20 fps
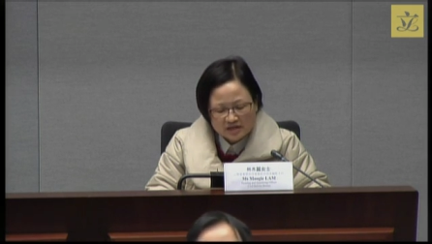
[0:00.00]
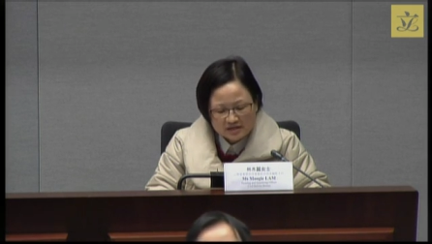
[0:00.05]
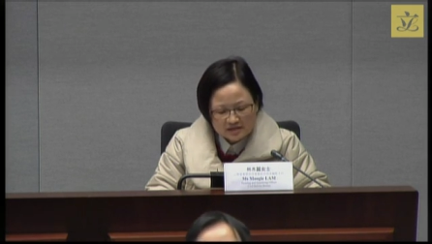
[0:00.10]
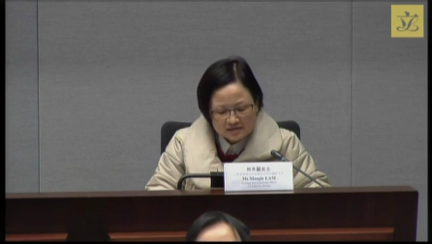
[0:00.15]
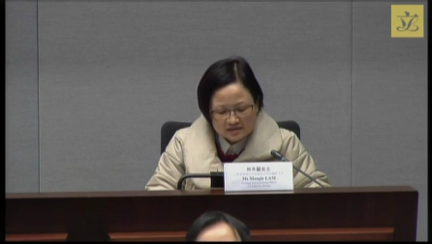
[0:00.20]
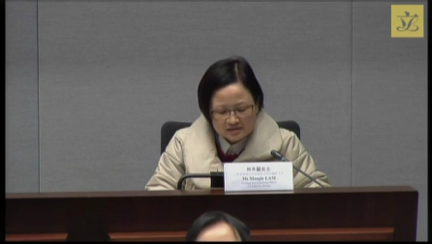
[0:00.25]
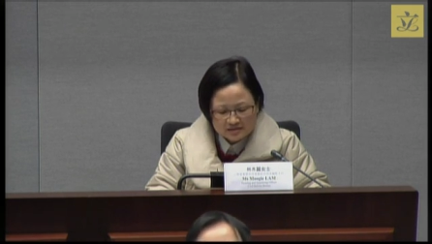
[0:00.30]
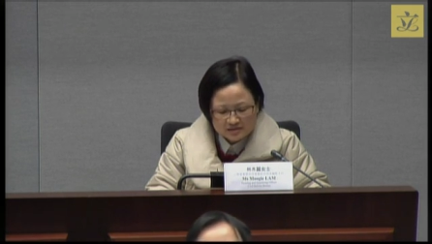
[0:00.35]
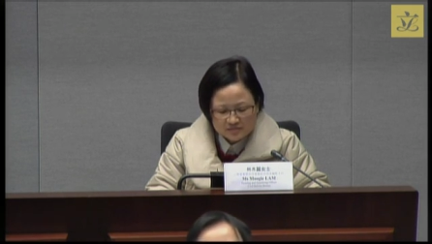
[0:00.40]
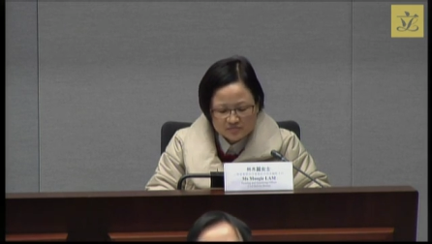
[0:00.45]

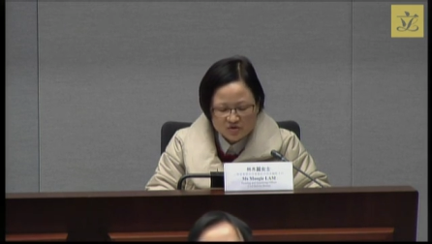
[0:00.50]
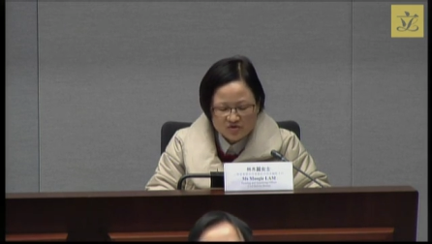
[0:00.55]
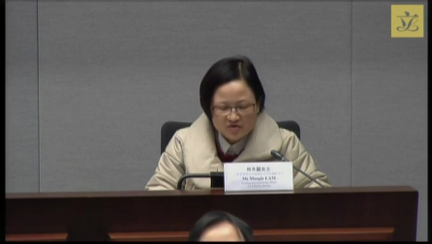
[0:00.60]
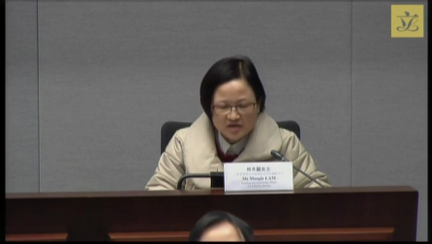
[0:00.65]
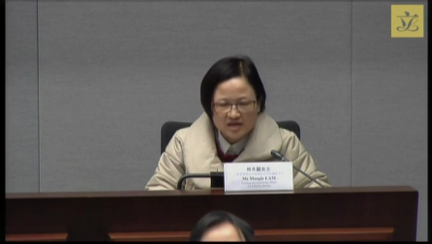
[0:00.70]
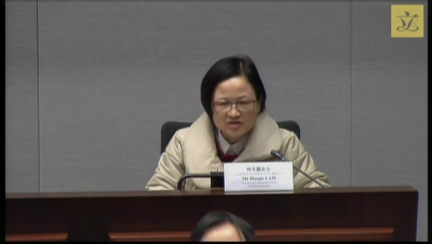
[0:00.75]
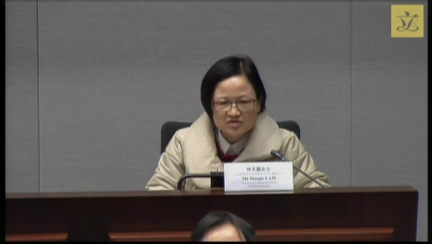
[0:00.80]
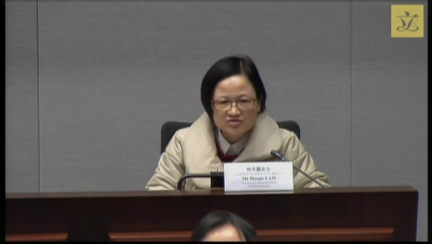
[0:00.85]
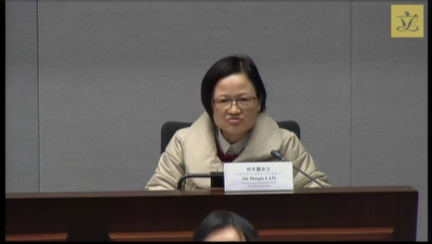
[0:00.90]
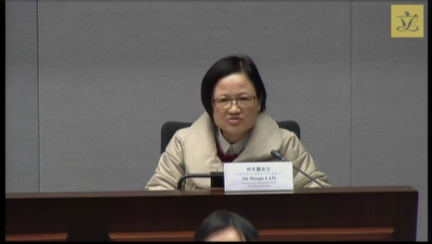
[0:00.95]
of
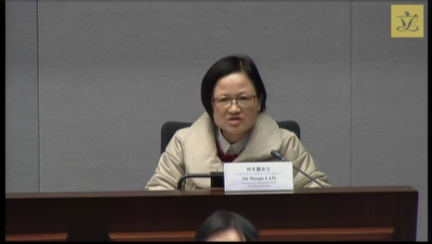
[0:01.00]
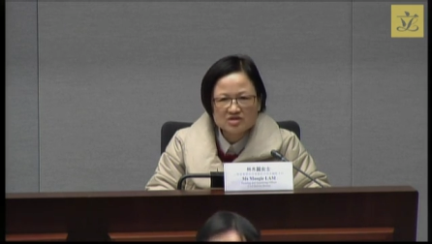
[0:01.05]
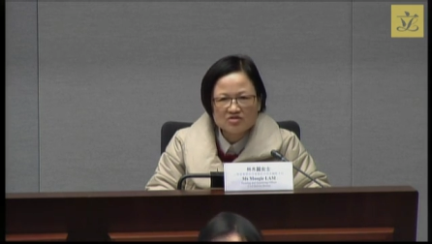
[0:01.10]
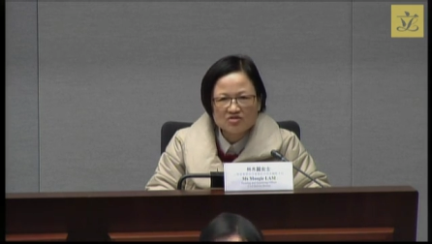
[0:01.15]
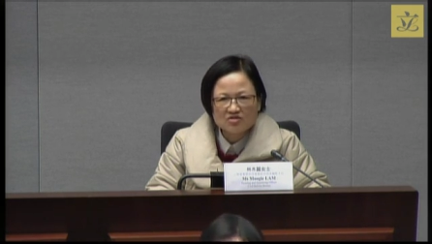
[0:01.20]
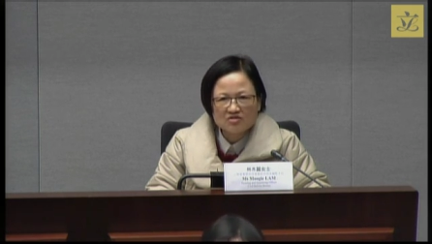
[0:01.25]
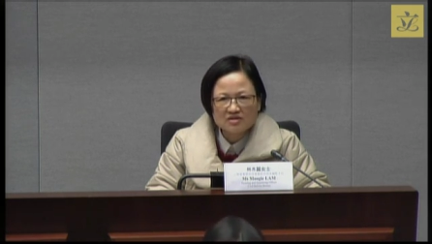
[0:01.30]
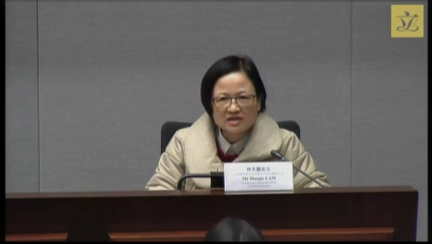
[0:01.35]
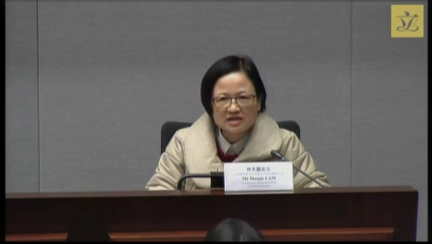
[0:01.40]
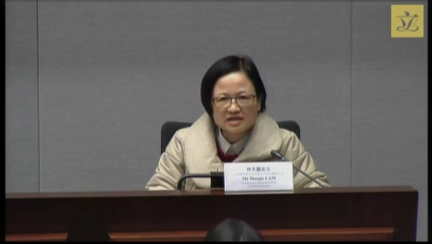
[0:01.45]
the
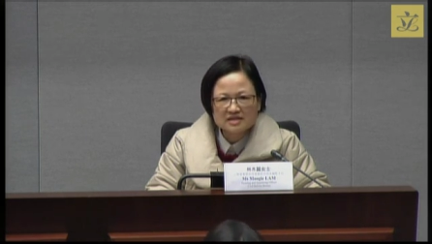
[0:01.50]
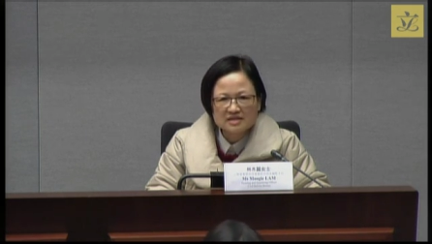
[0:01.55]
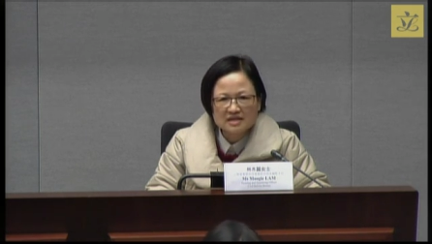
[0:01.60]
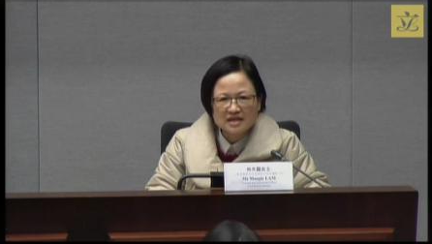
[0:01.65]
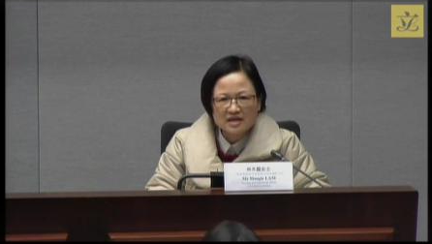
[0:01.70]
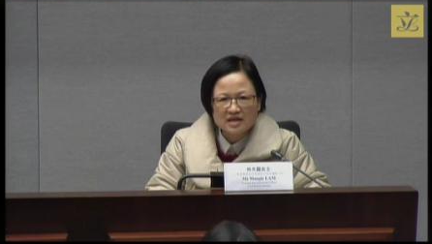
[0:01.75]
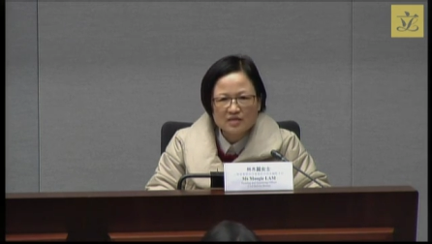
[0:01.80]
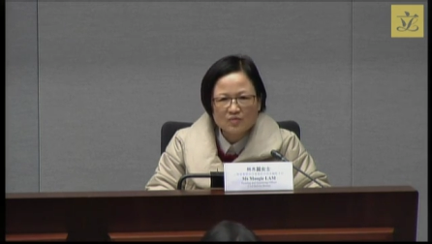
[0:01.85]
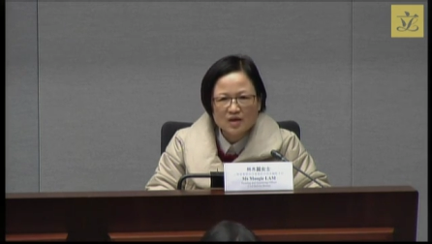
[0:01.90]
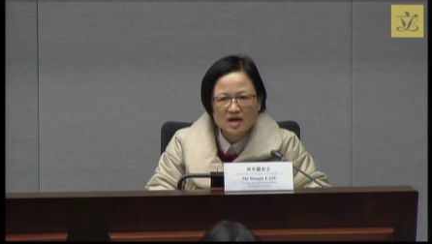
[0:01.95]
um,
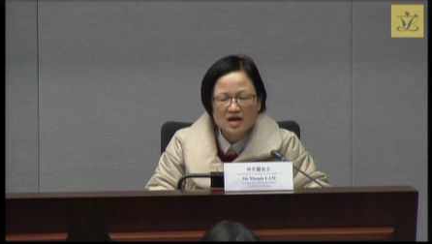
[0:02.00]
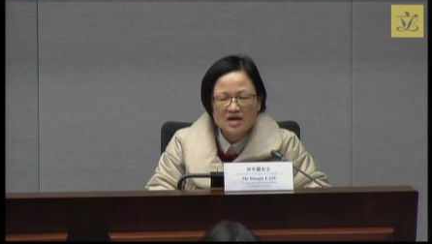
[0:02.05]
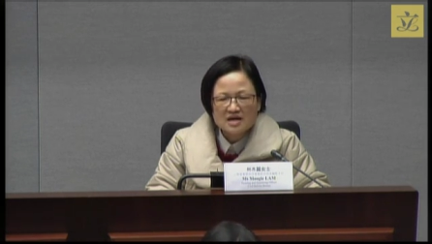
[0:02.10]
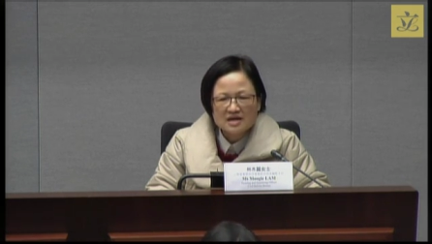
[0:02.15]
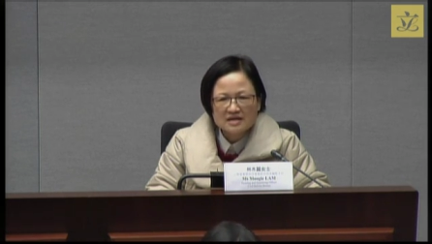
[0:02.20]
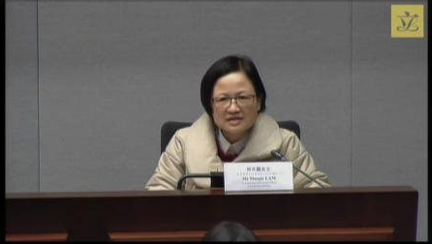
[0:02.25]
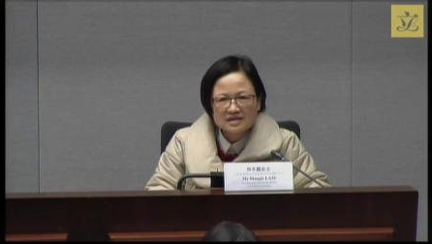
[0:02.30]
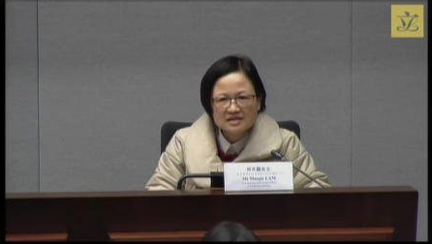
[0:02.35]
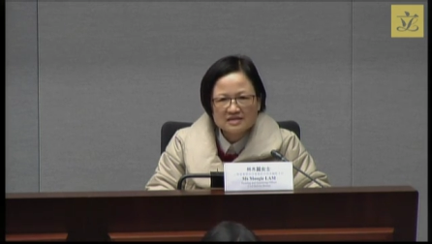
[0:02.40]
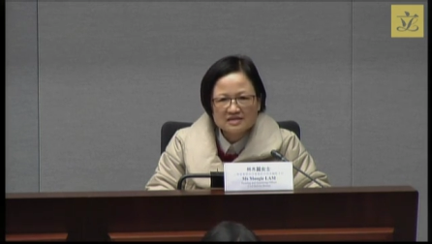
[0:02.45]
civil
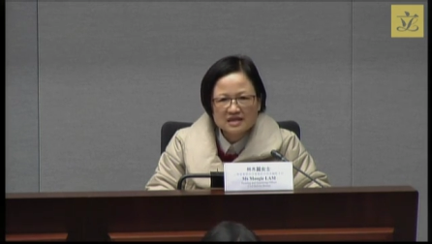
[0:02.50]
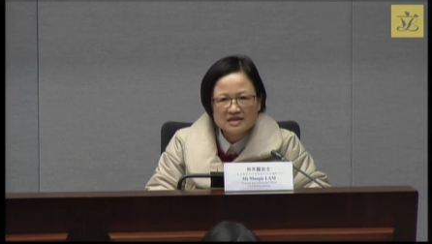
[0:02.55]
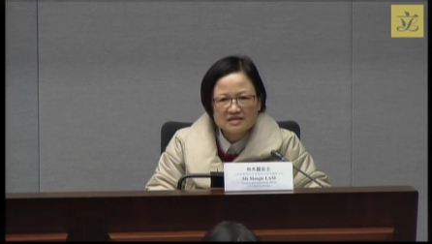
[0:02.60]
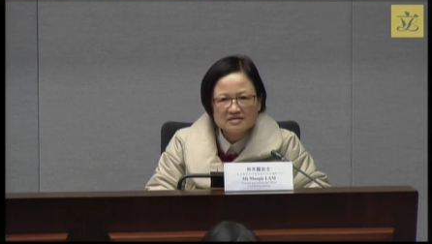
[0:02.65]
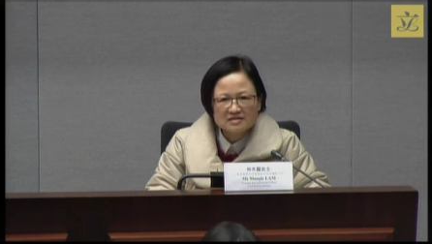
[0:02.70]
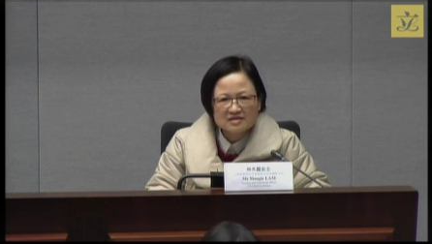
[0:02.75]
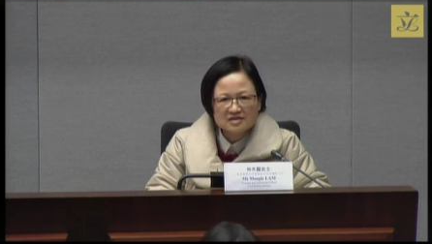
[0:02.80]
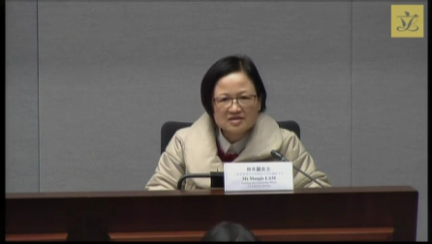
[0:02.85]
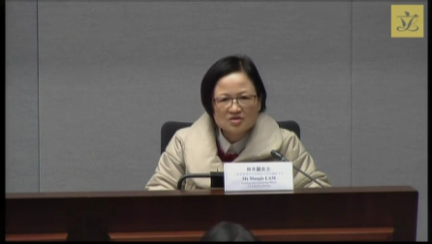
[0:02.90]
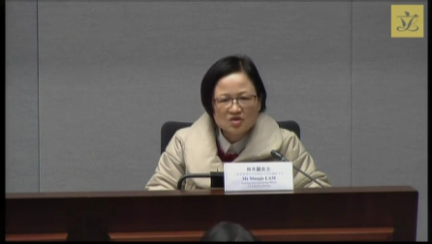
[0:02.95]

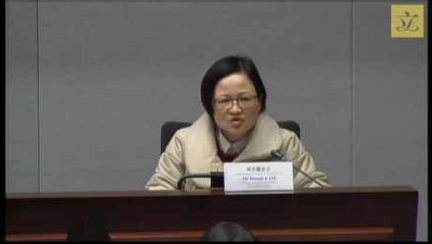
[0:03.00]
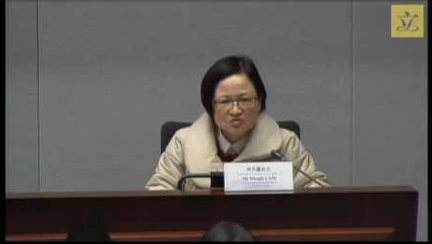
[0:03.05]
servants.